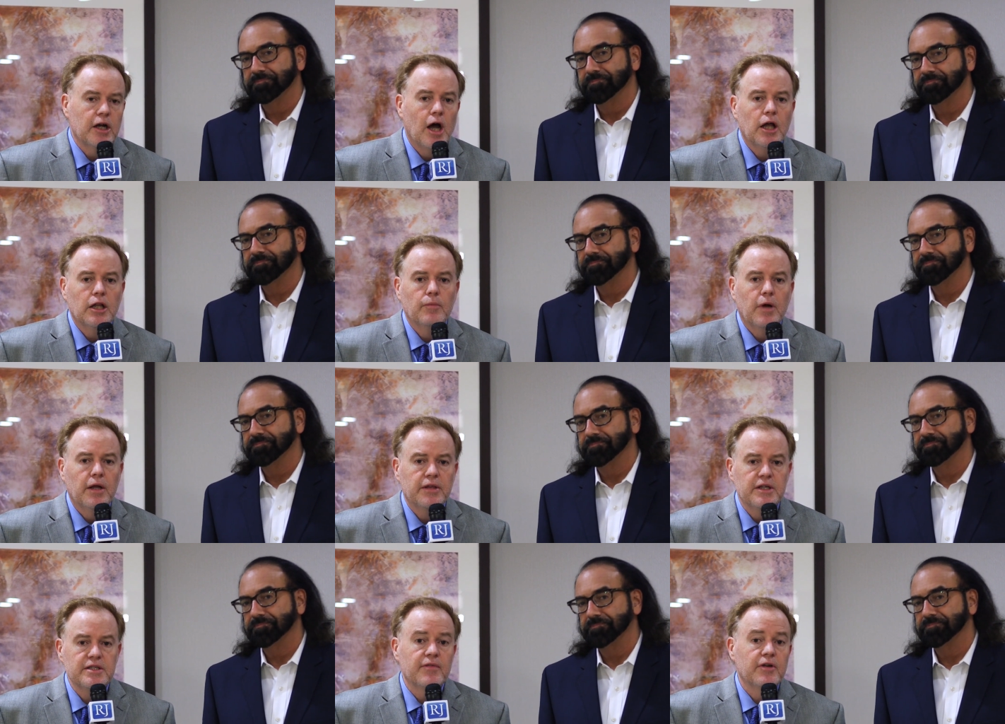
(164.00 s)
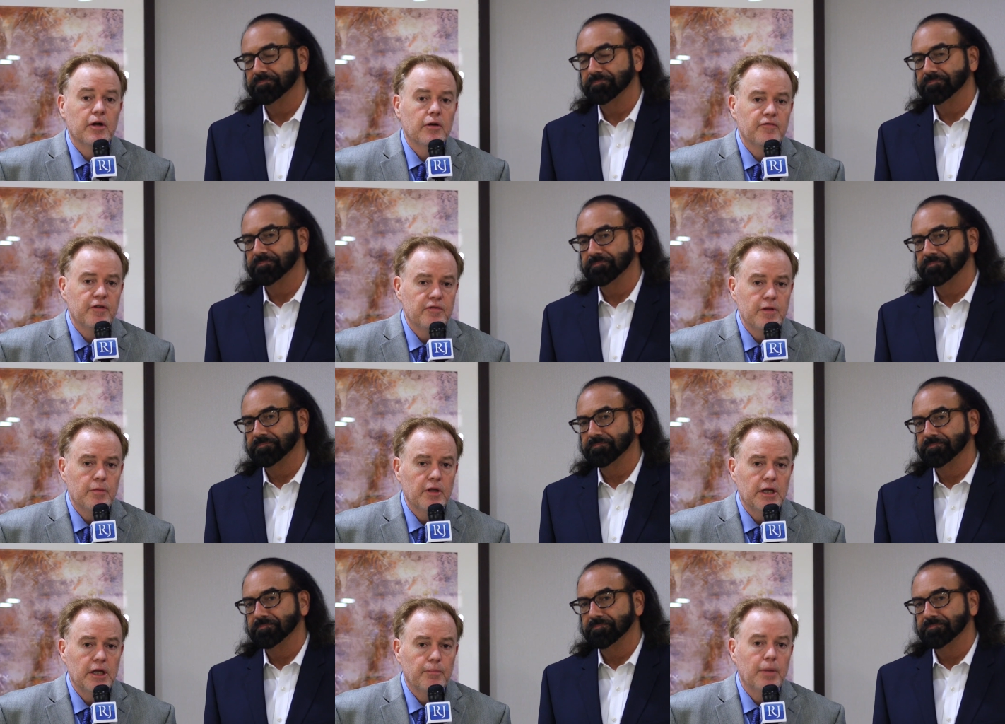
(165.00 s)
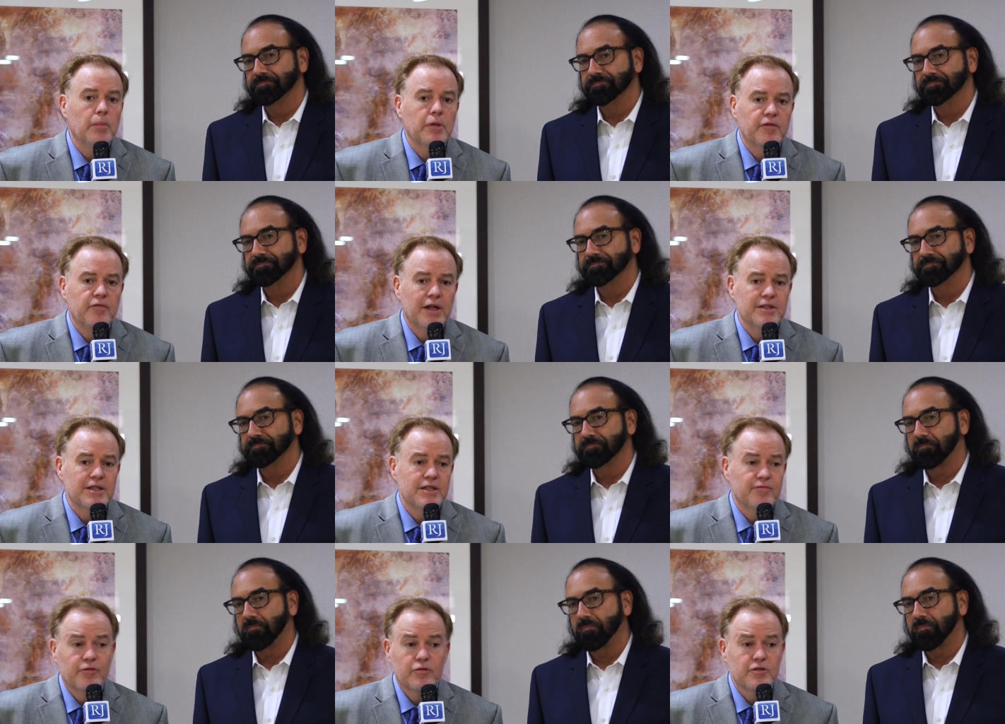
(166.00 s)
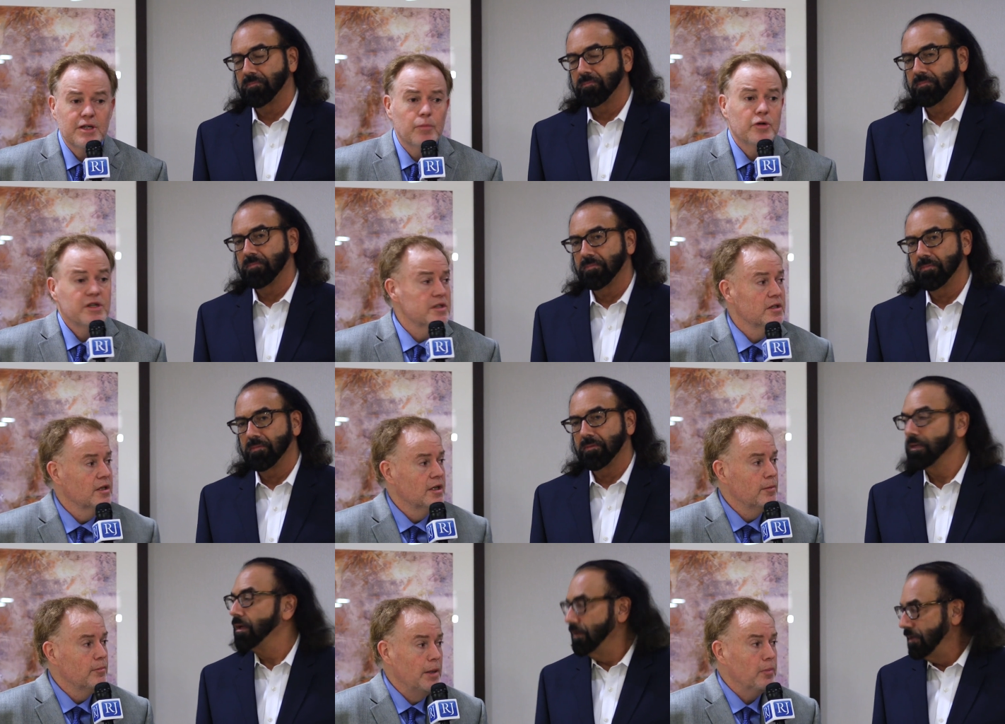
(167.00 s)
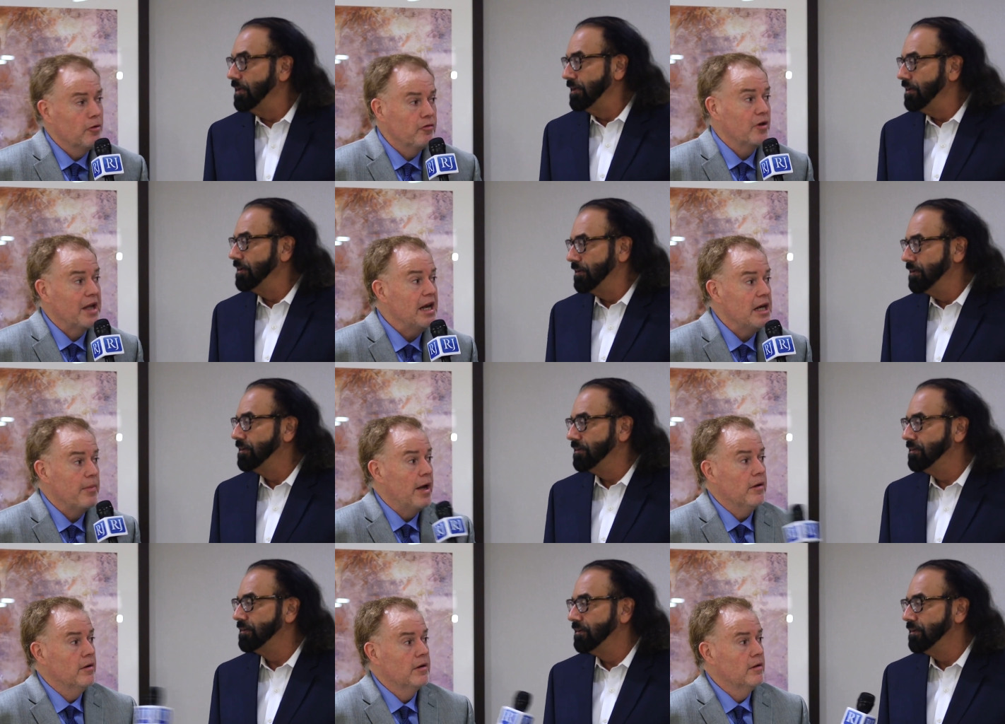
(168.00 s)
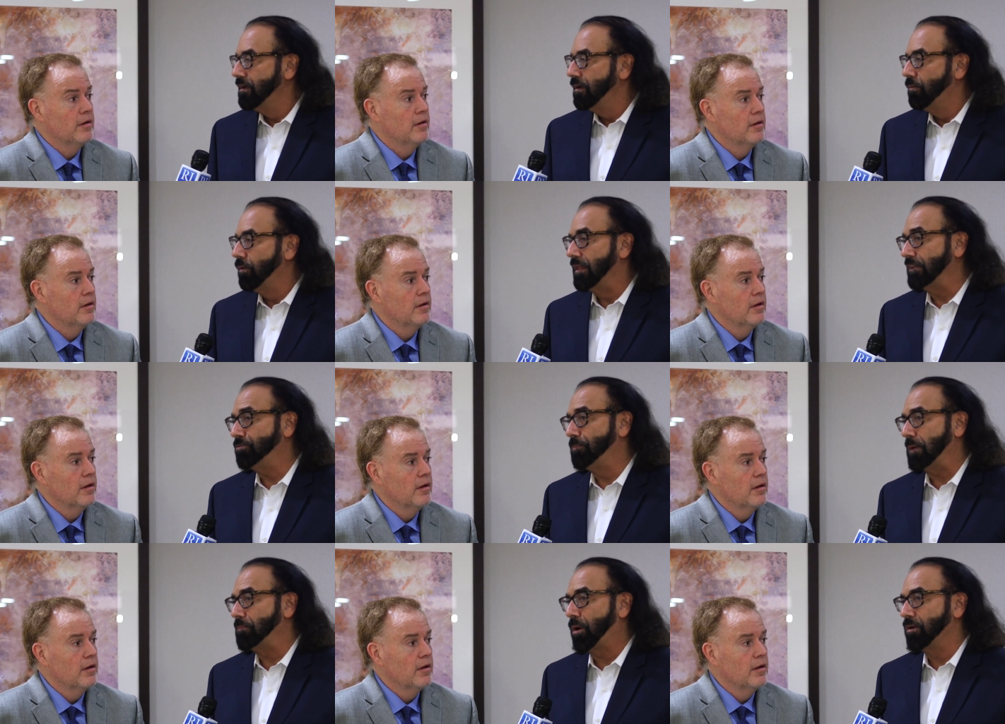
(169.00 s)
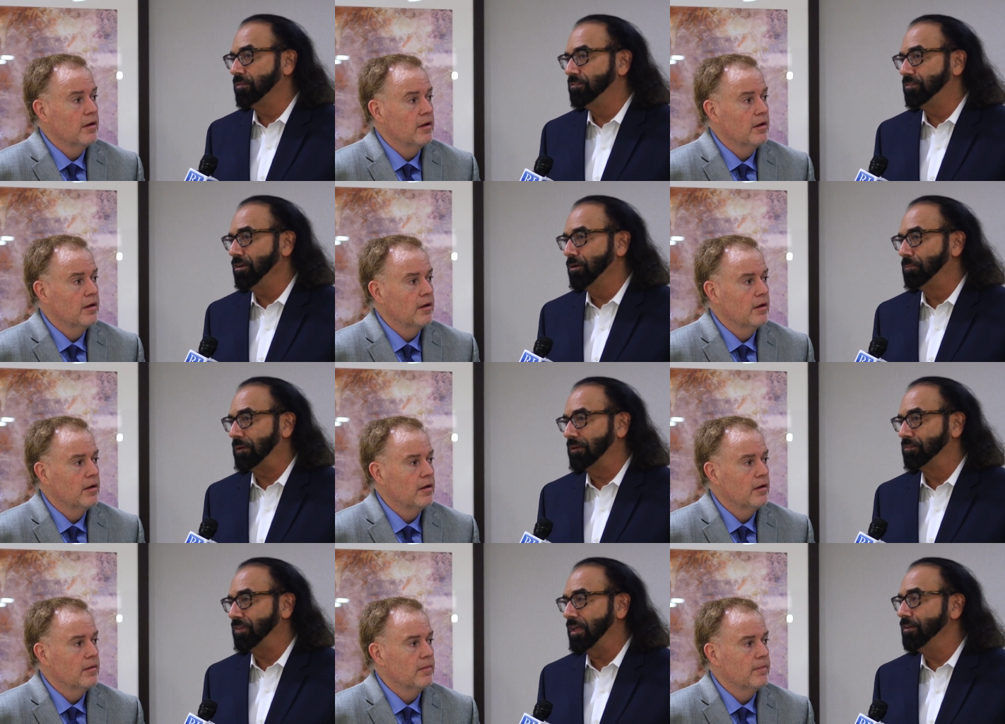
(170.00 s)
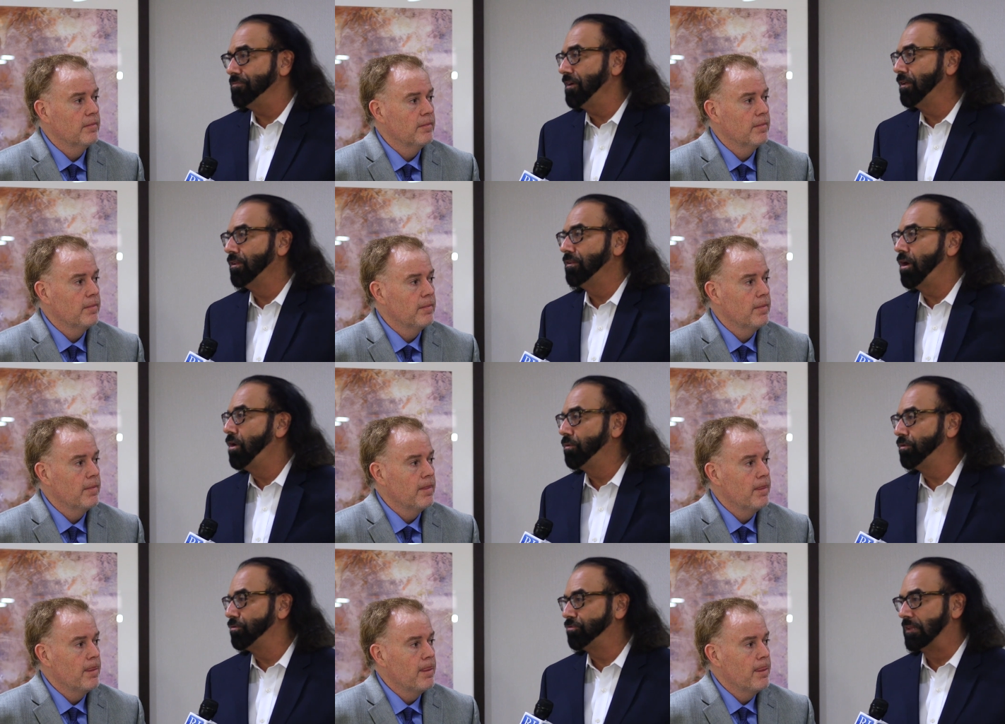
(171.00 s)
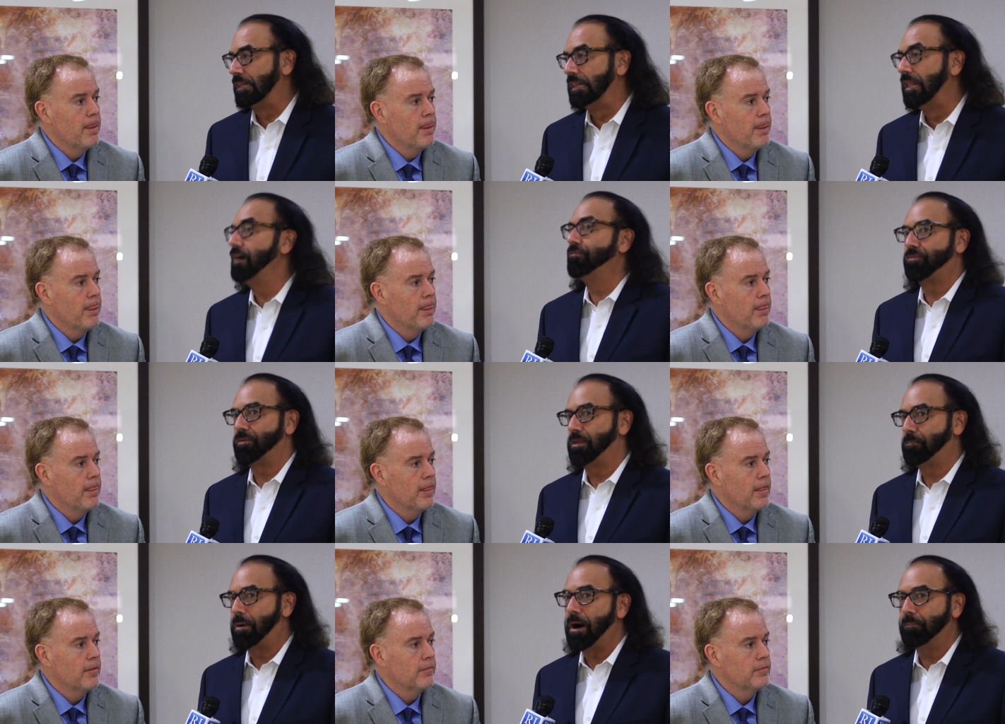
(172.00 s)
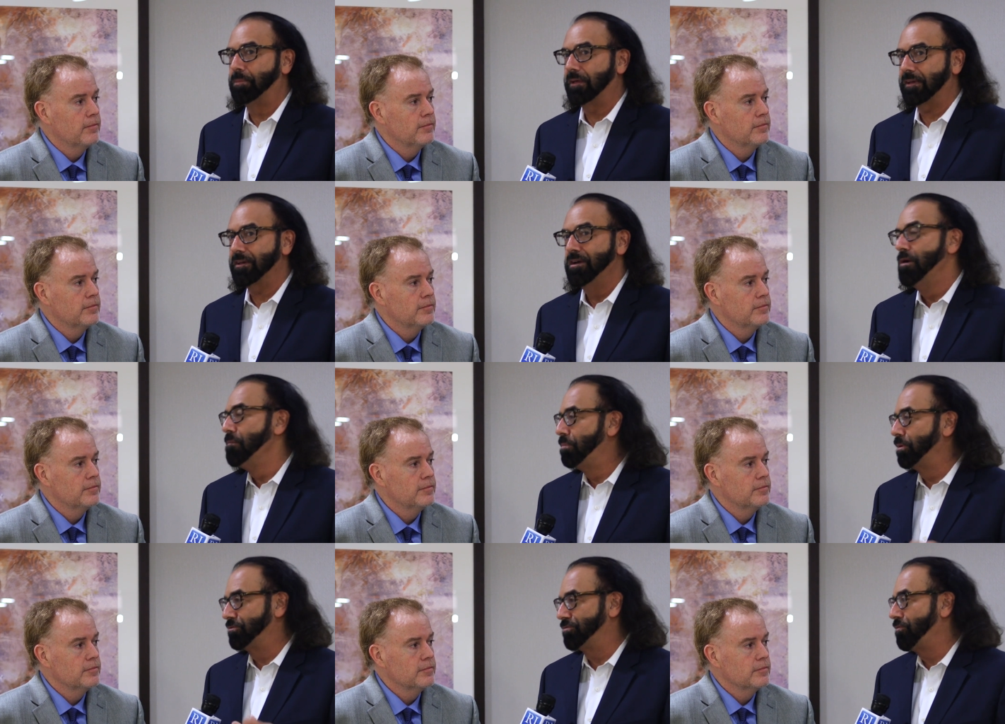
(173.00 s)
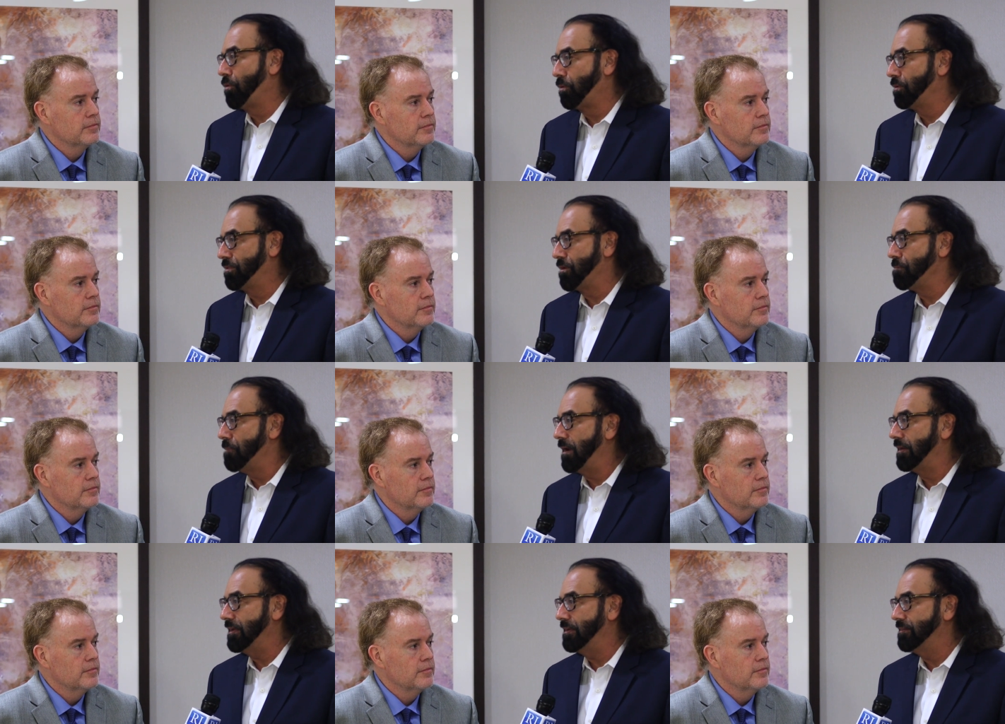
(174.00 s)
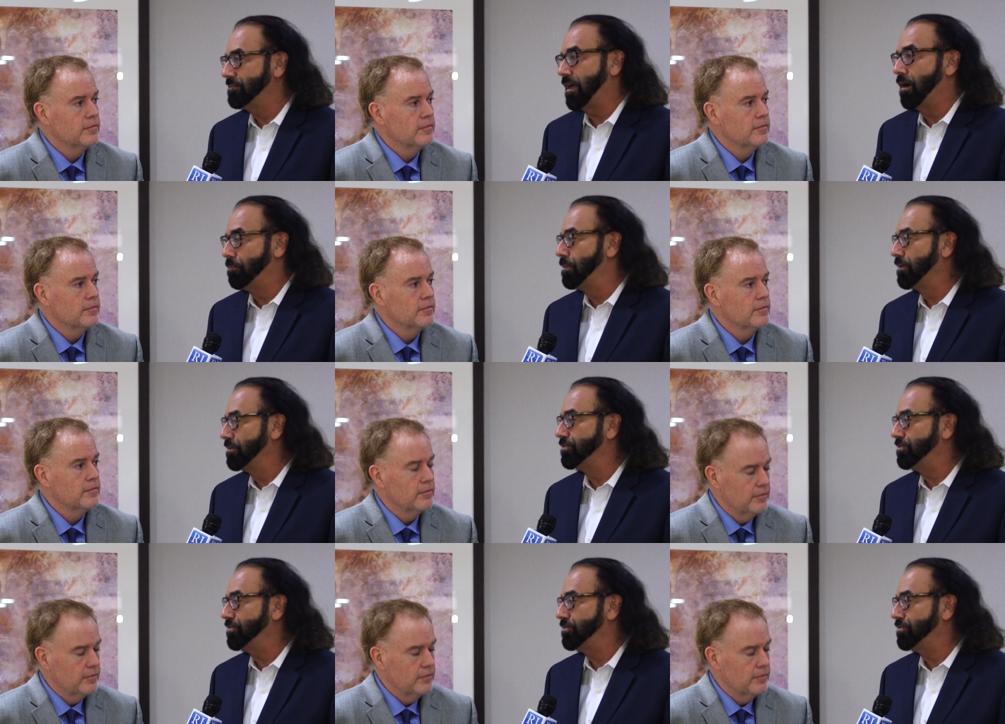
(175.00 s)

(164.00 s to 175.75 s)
Speaker 1: a column on the 750 million in public funds that, for some reason, people are forgetting about. Well, that's a big
Speaker 2: part of the deal because NFL owners love when the public puts forward their money to help build the